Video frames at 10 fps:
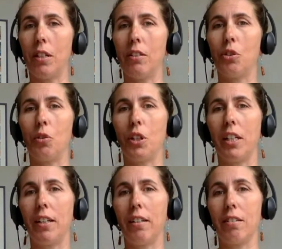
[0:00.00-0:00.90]
And so you're
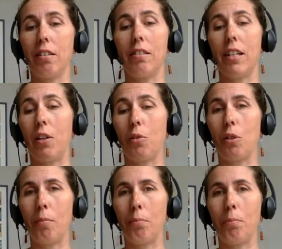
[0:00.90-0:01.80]
getting into the
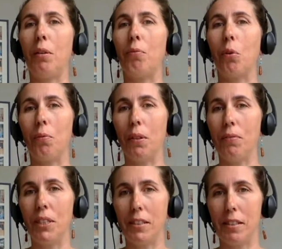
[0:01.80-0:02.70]
cytochrome
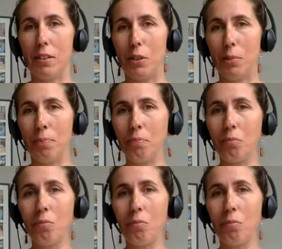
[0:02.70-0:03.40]
P450 system,